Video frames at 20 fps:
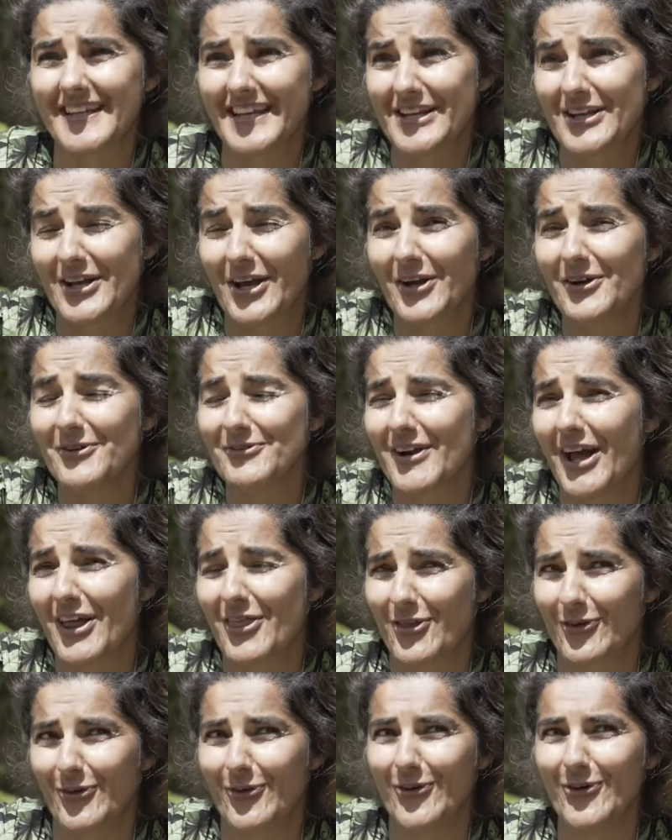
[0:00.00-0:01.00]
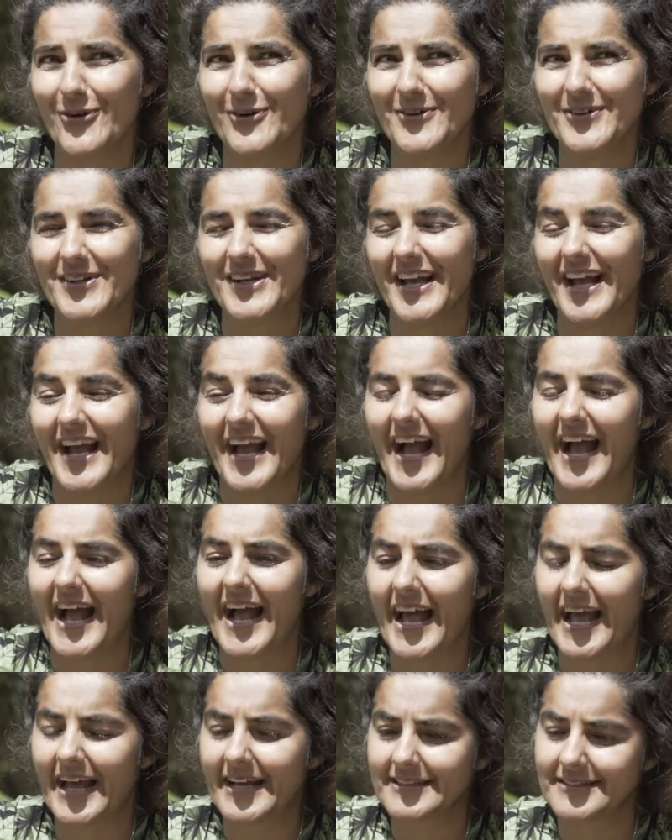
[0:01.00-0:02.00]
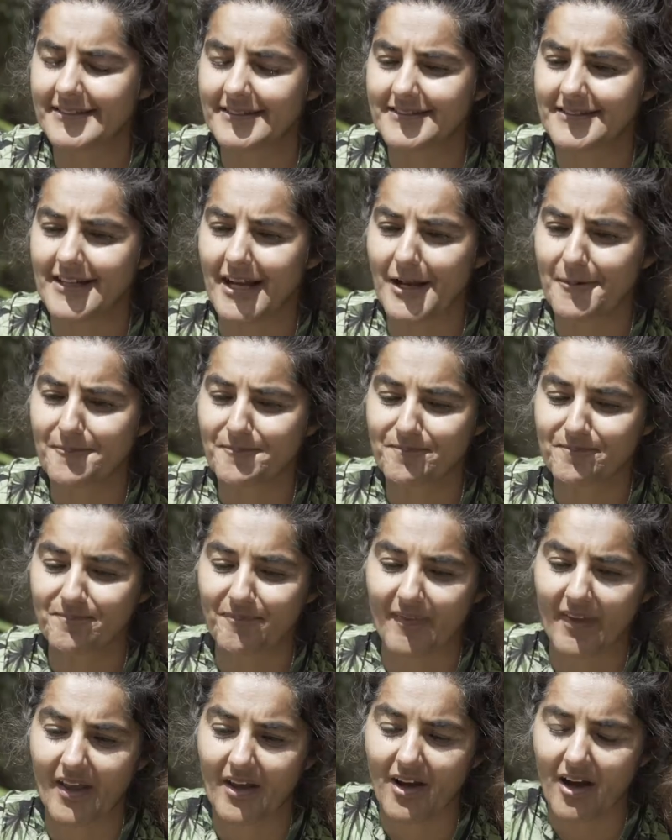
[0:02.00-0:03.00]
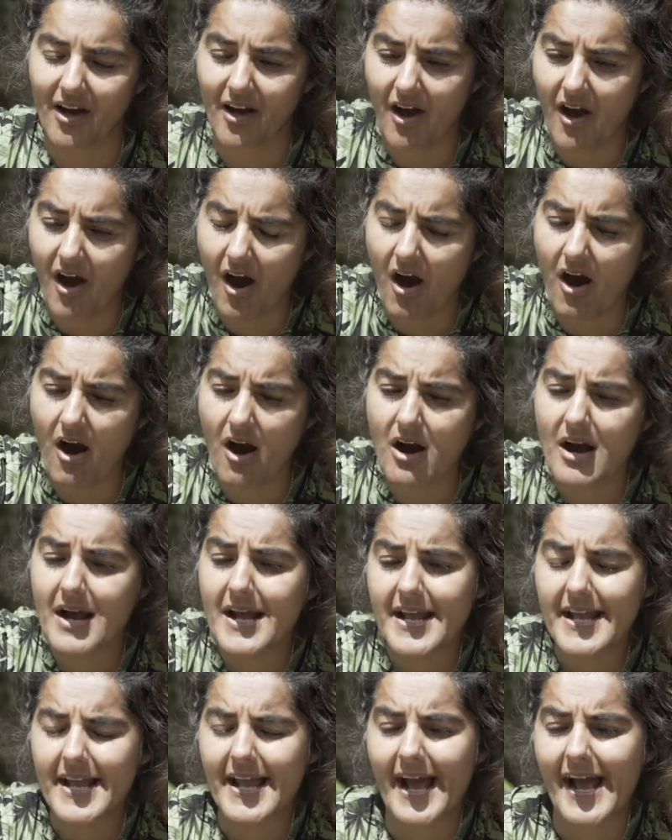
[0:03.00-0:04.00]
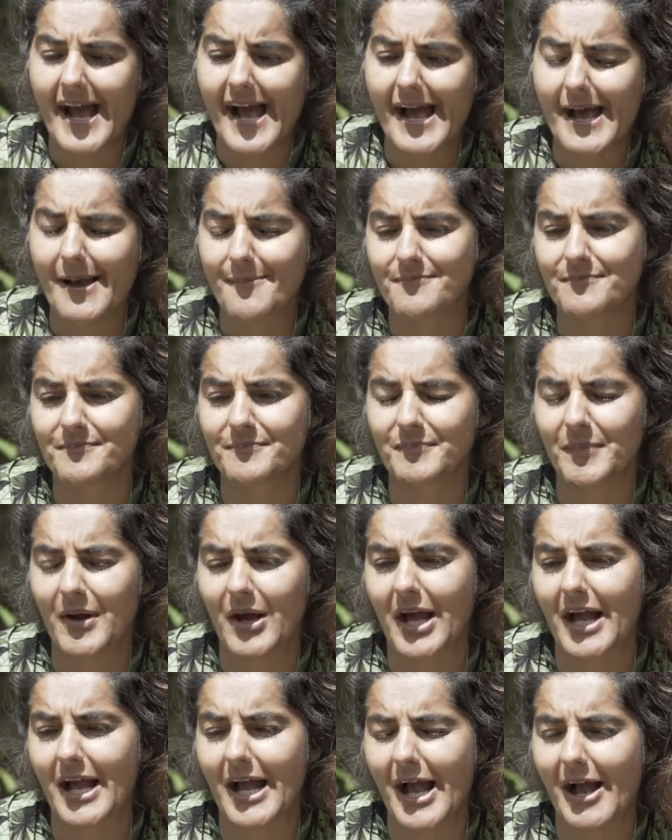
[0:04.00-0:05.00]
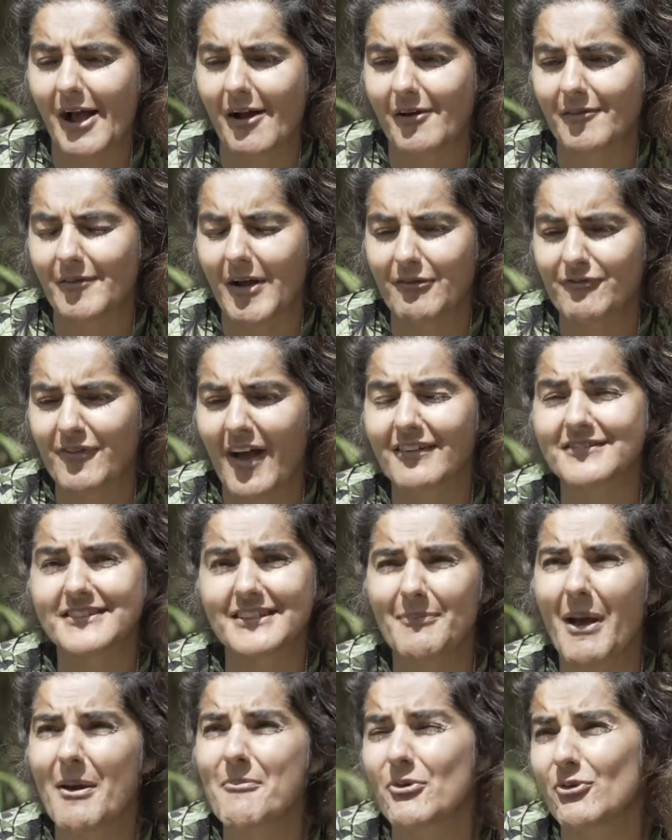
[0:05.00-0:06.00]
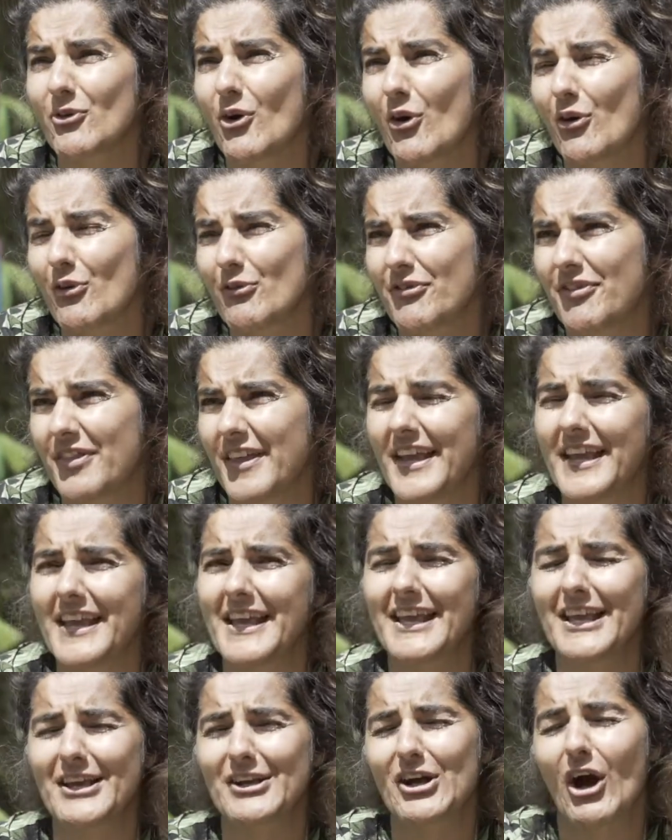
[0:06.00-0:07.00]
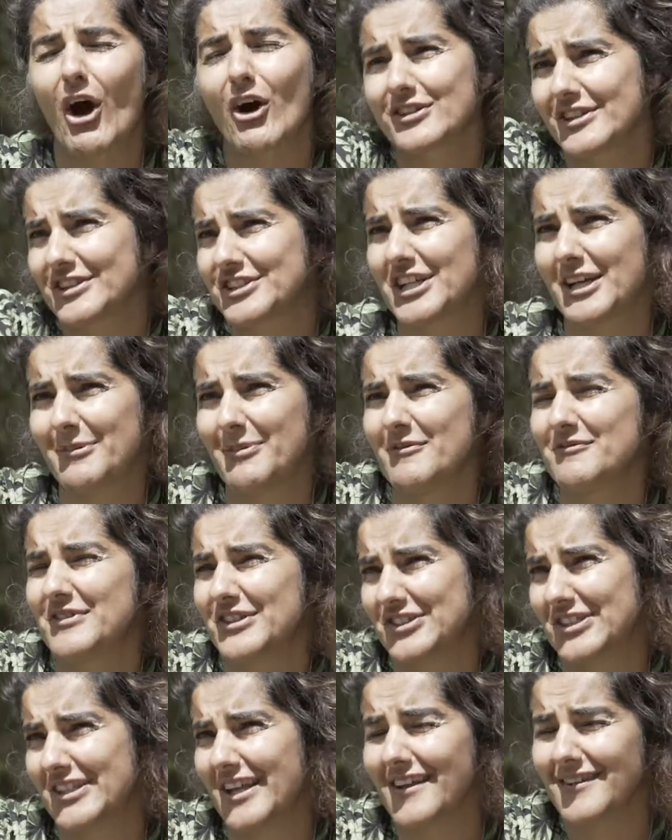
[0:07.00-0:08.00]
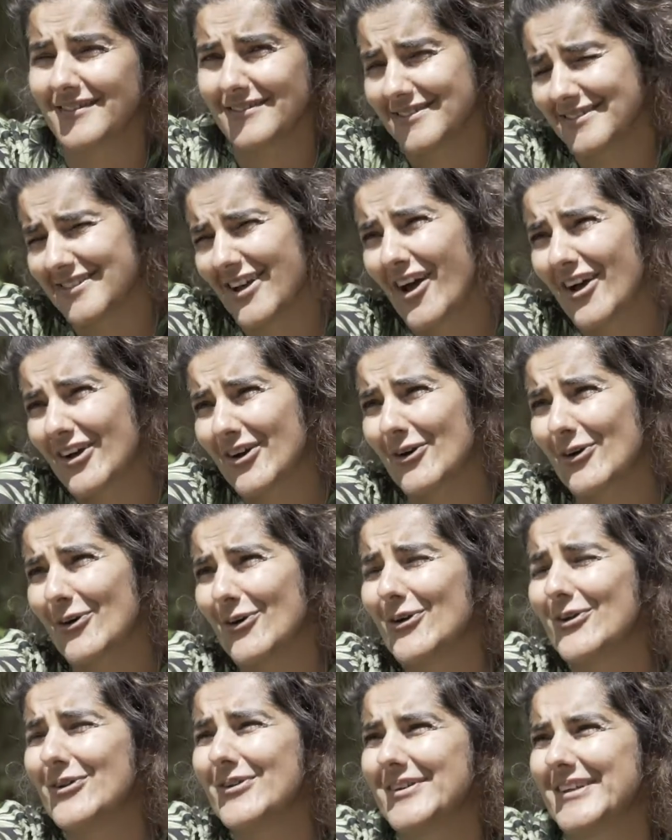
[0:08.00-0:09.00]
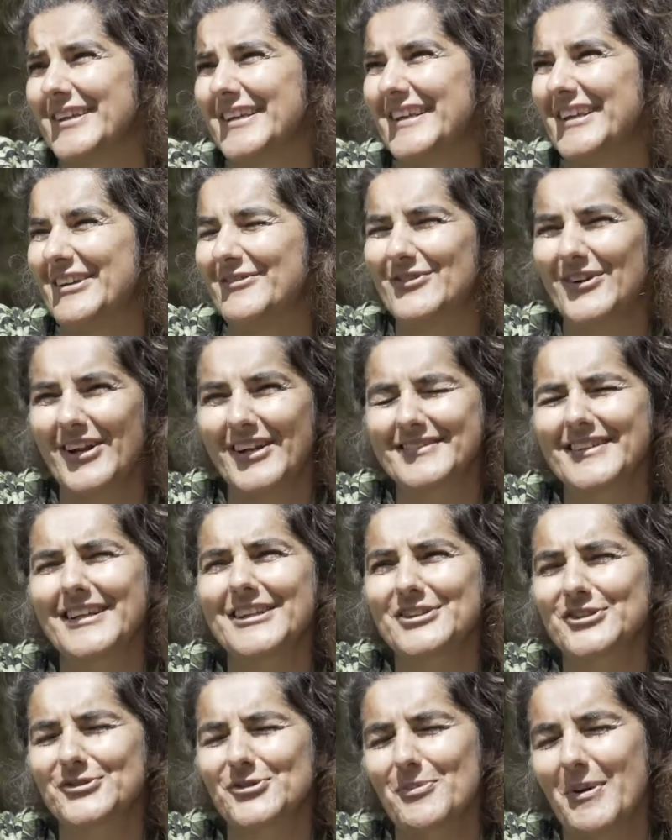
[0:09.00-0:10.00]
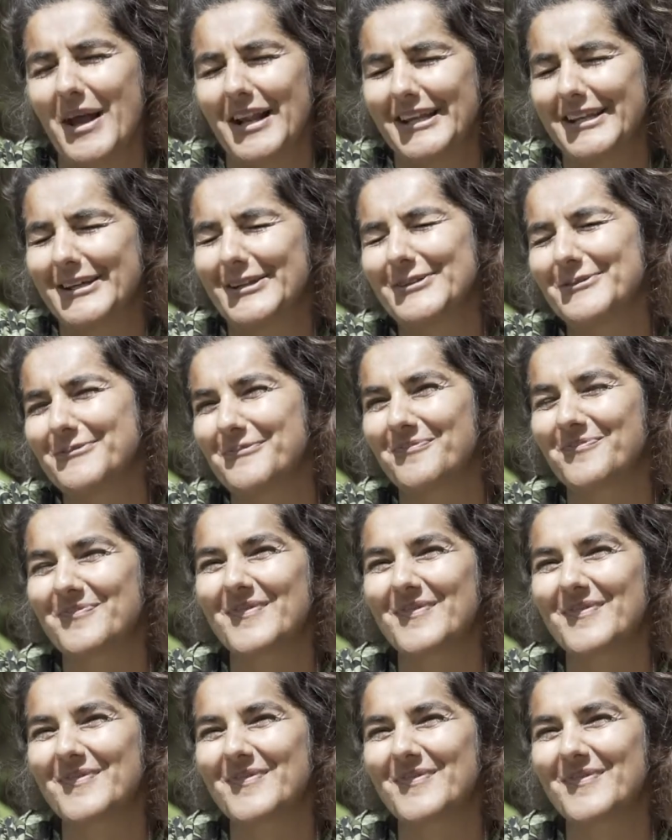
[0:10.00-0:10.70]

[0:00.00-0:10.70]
Skeena, Rathor, and I am a founding member of the Guardianship and Visioning Circle for Extinction Rebellion.